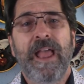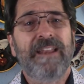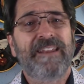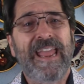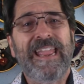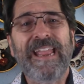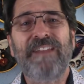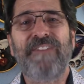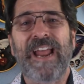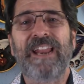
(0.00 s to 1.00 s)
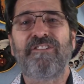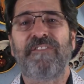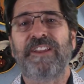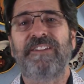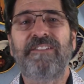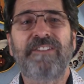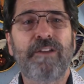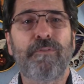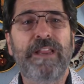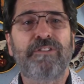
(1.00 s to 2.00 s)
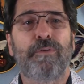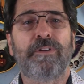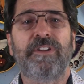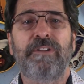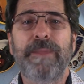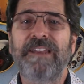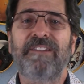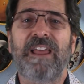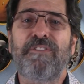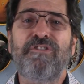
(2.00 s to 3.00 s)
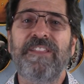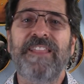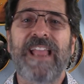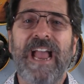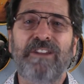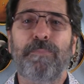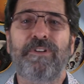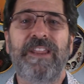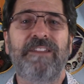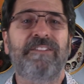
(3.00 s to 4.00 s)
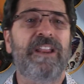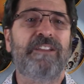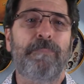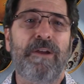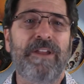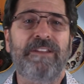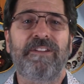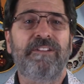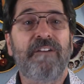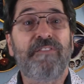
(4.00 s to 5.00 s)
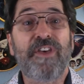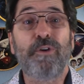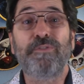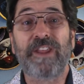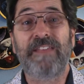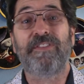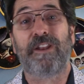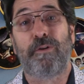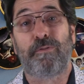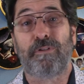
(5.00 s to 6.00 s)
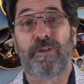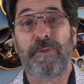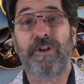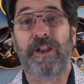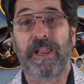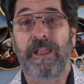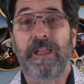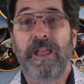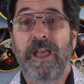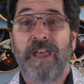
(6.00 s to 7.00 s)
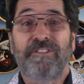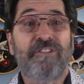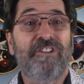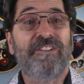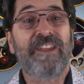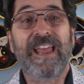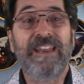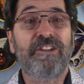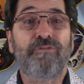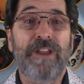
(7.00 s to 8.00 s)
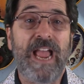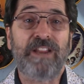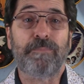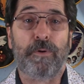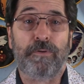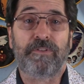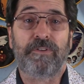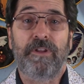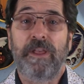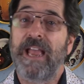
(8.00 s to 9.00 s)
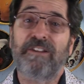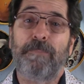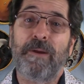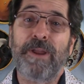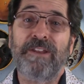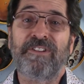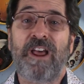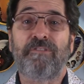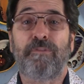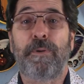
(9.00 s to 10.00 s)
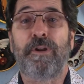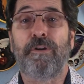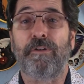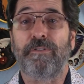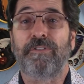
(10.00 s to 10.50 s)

Taking advantage of existing resources means leveraging the expertise and experiences of those in the local community, such as industry experts, experienced entrepreneurs,